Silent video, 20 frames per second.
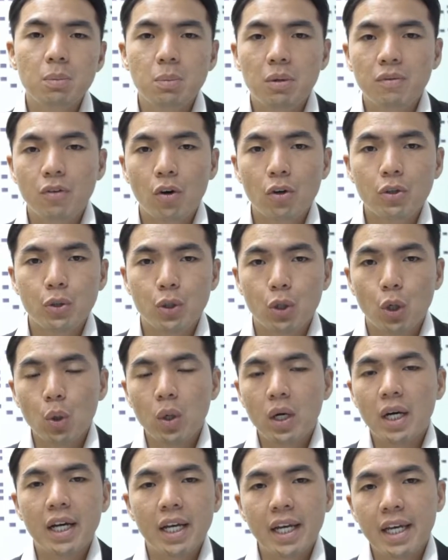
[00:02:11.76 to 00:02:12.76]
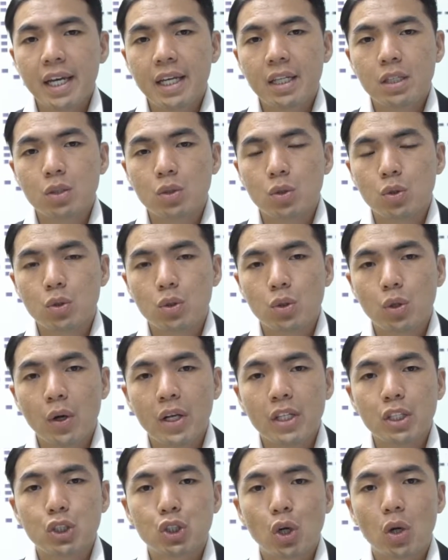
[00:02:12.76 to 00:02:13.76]
before you go ahead to go
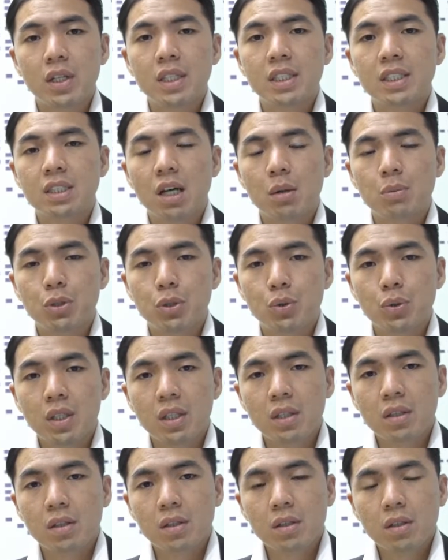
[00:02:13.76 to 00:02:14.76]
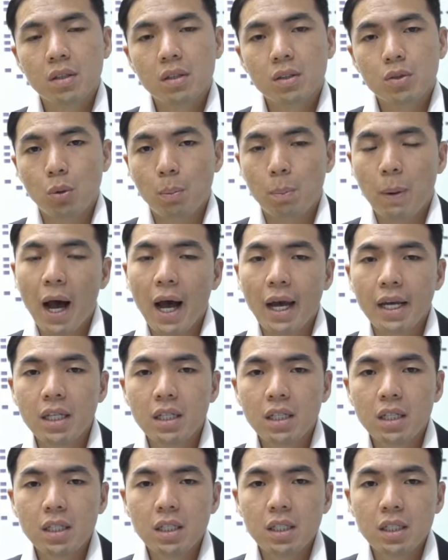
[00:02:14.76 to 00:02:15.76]
and shortlist some unit to buy,
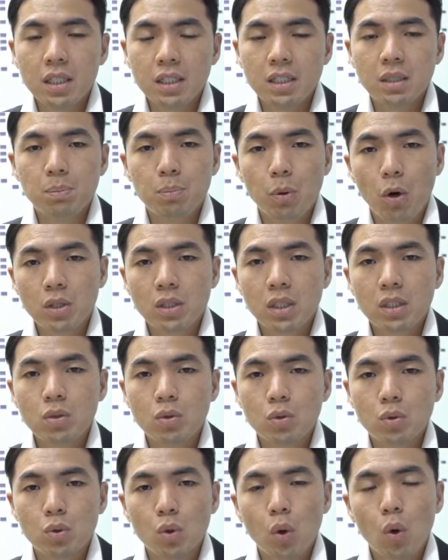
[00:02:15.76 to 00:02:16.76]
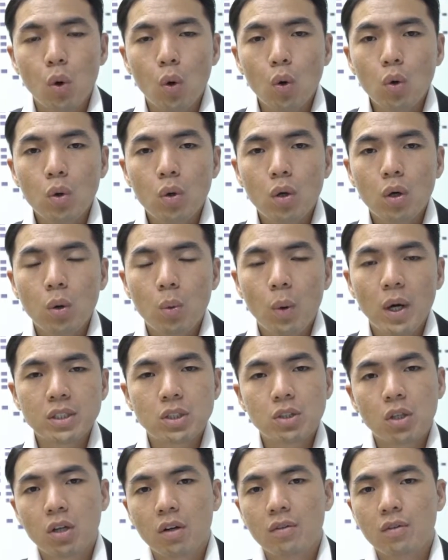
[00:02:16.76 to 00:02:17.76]
it's important to know what
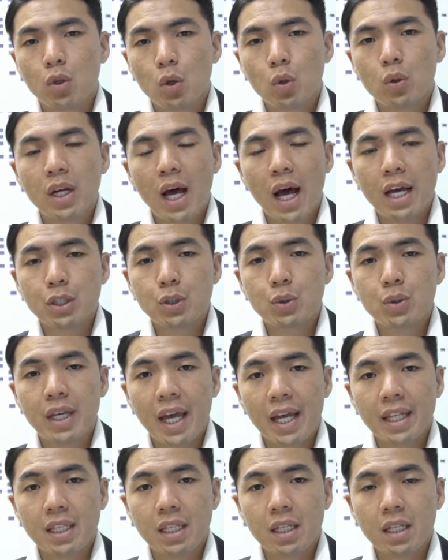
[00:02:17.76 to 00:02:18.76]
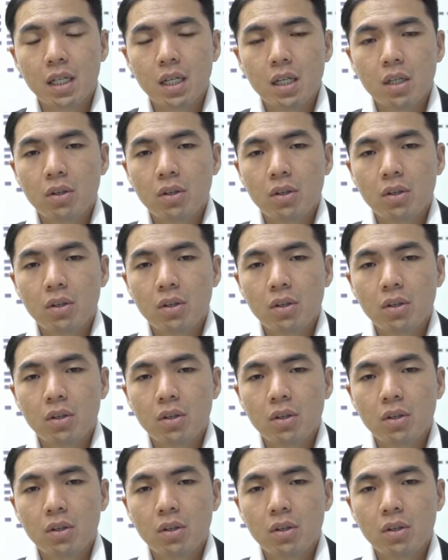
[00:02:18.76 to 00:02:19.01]
sort of loan are you getting.